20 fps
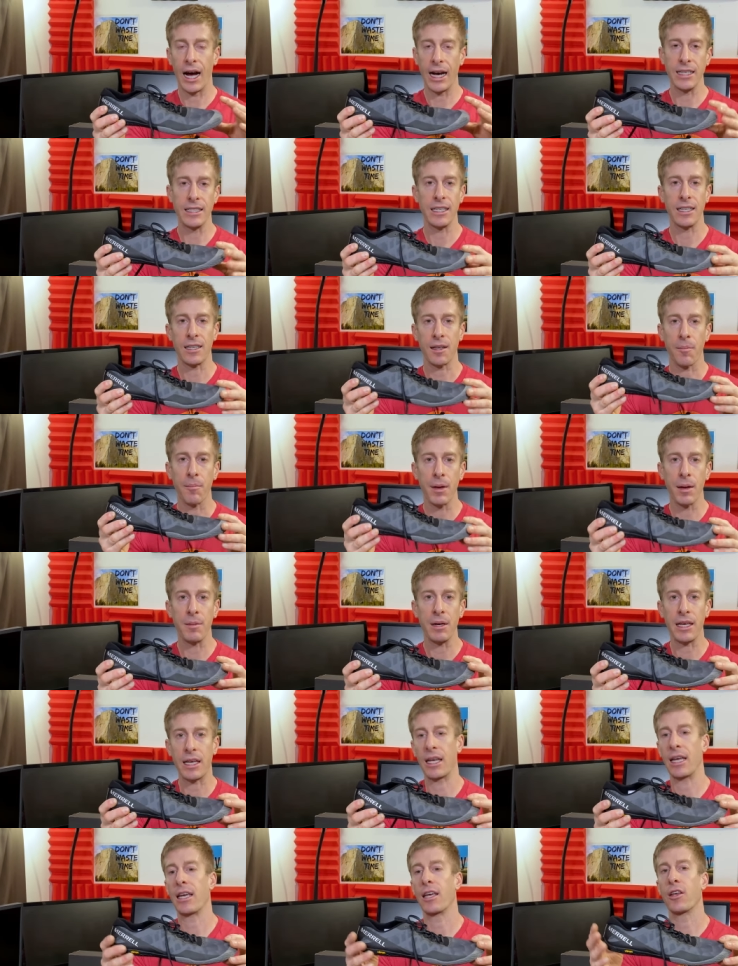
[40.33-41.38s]
ideally
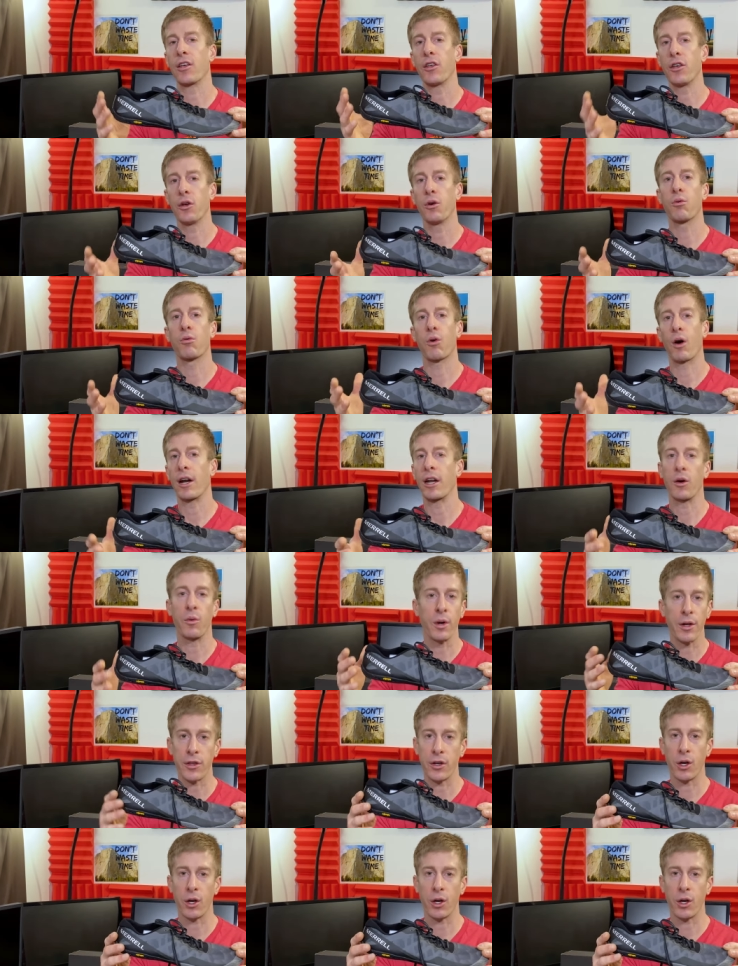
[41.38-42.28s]
mimicking you running with